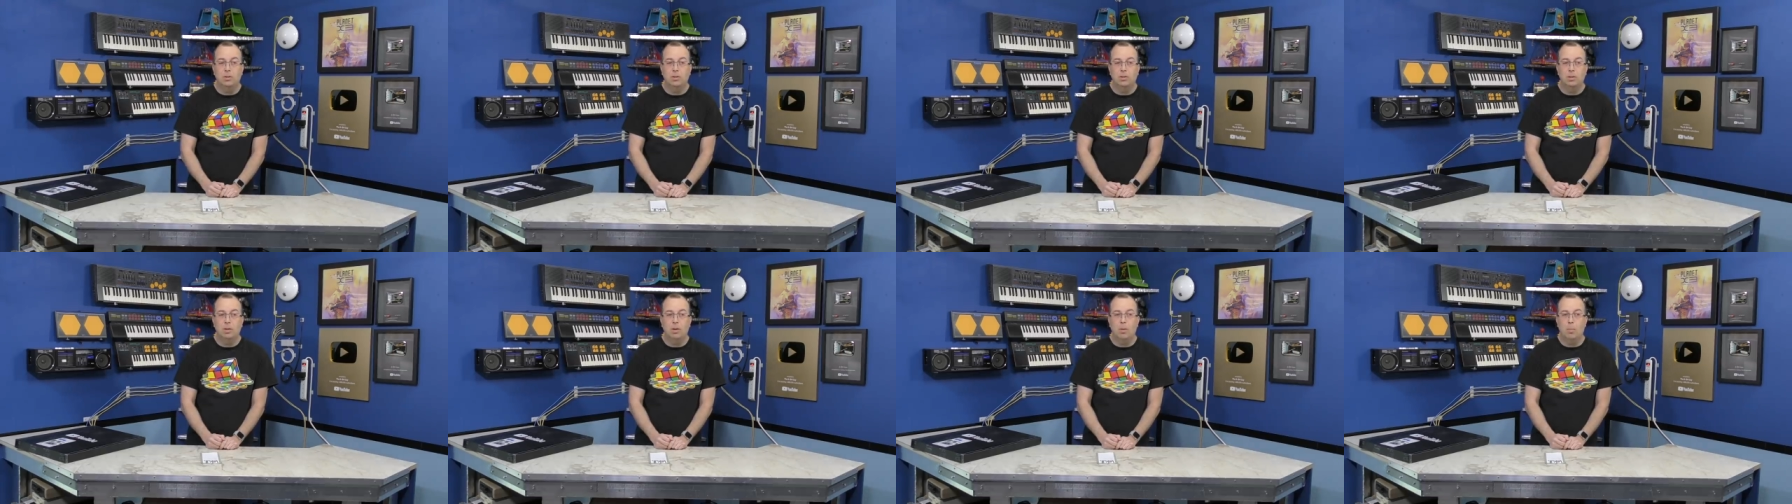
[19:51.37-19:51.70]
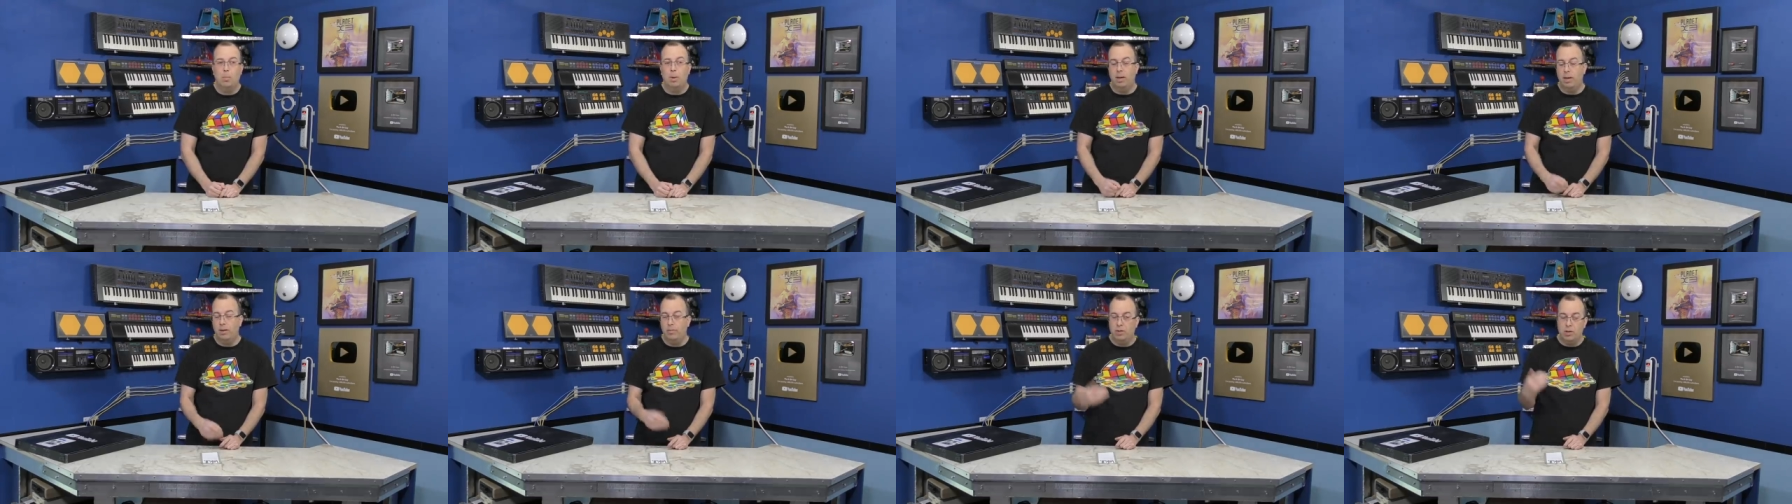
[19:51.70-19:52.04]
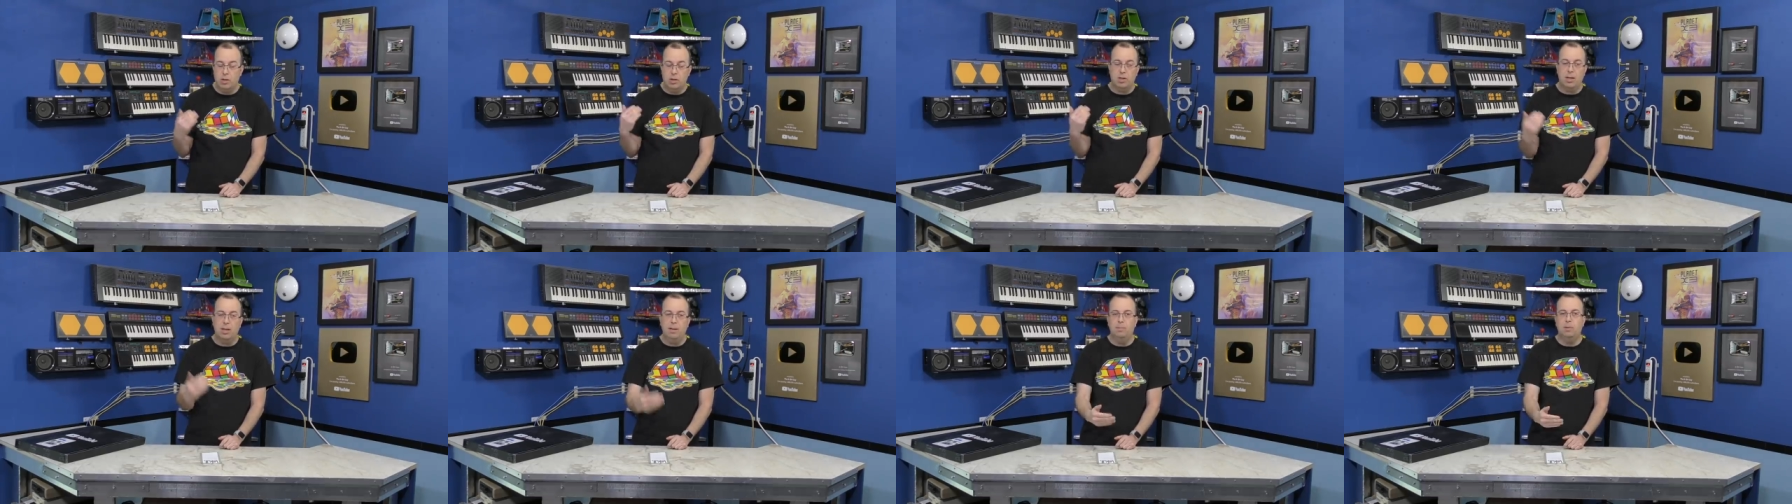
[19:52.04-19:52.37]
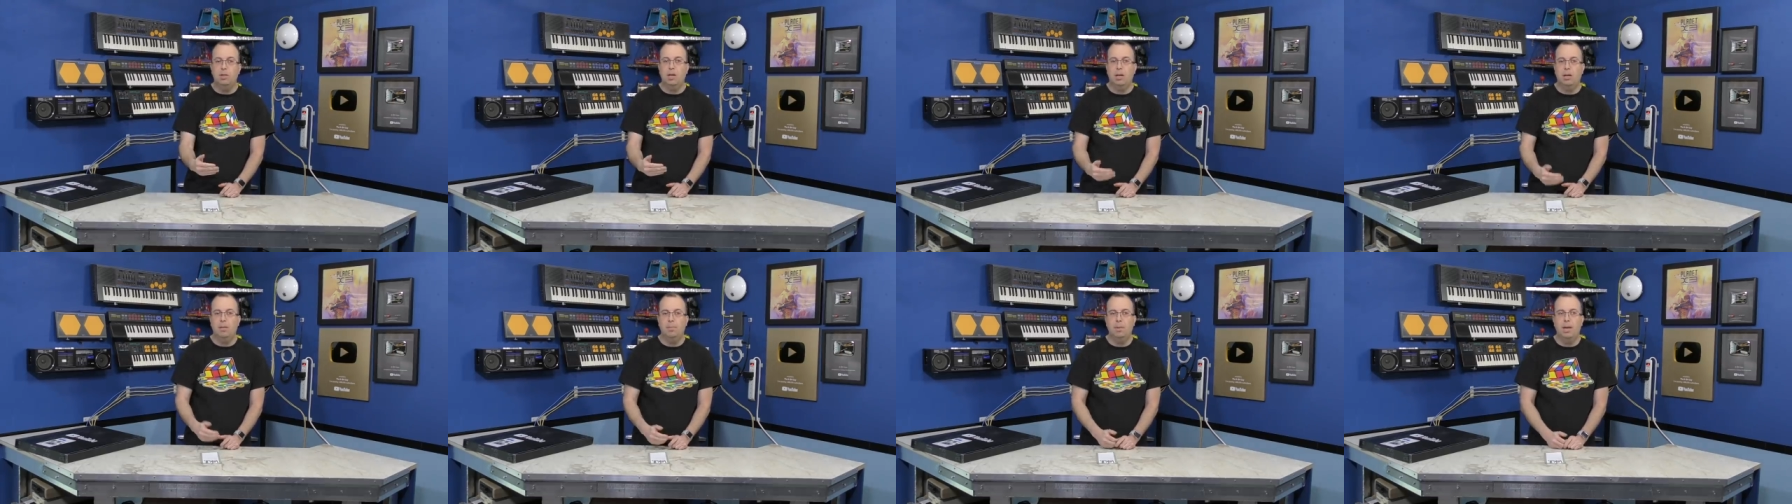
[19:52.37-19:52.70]
So, but if you just keep
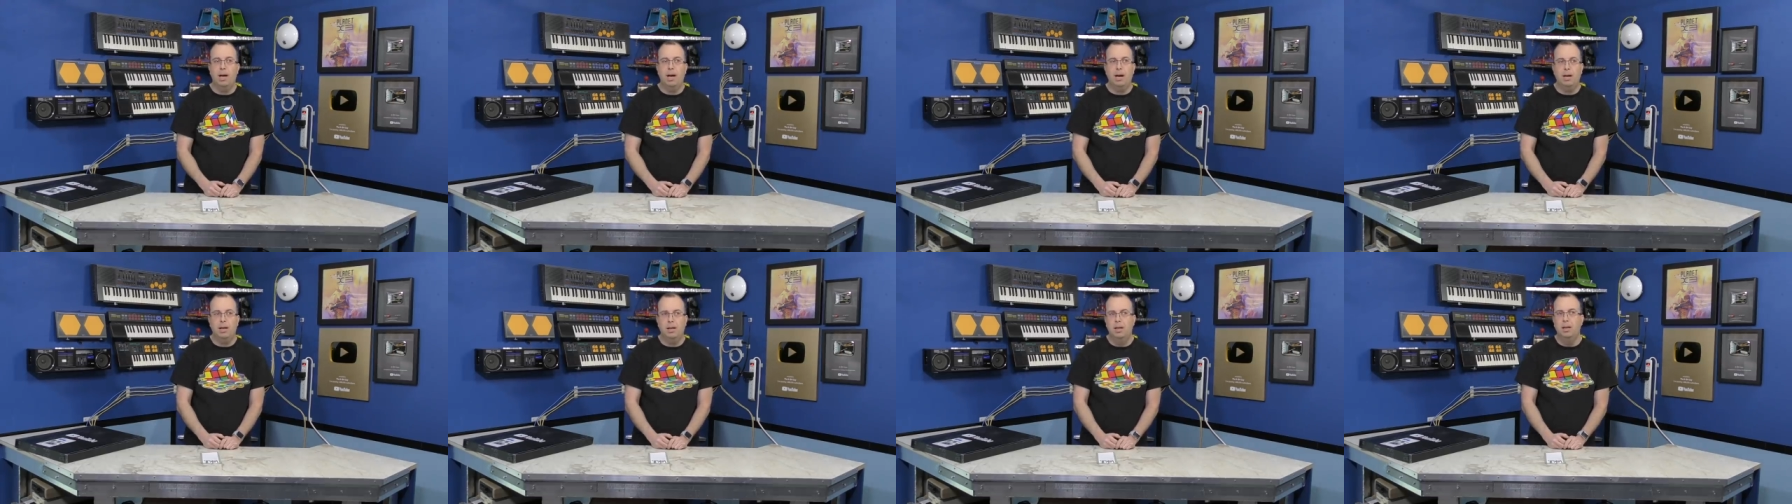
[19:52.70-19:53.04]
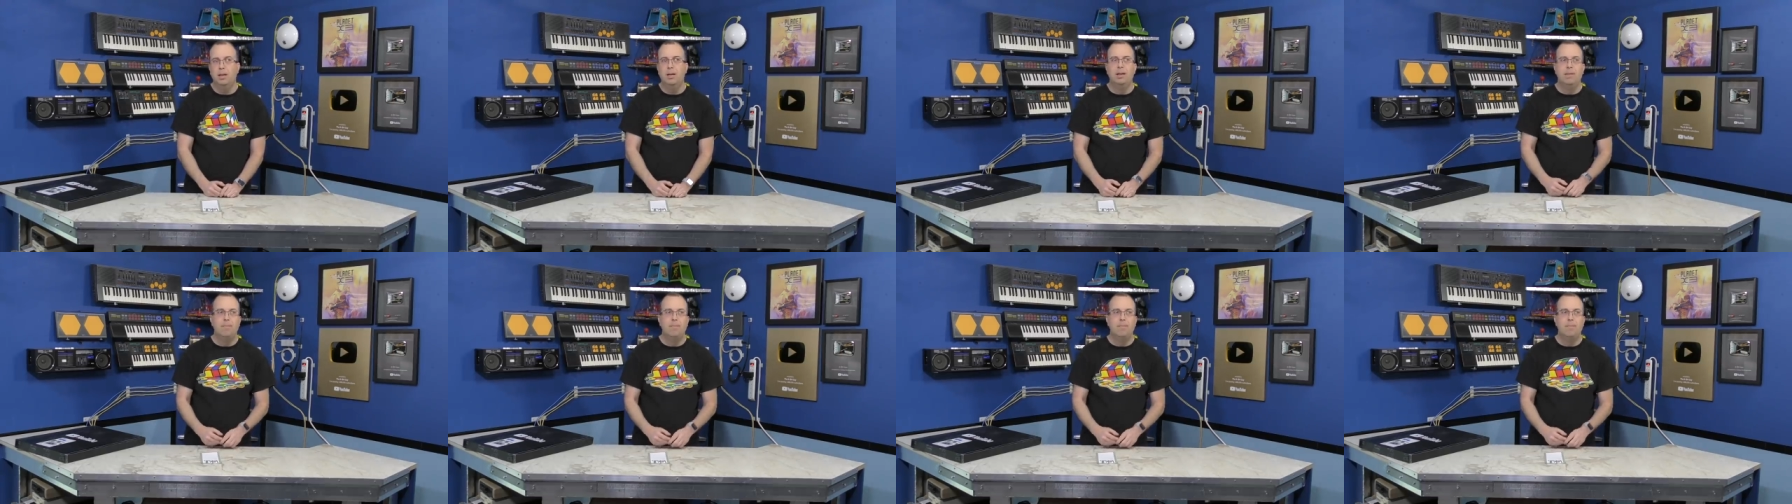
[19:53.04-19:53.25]
checking back,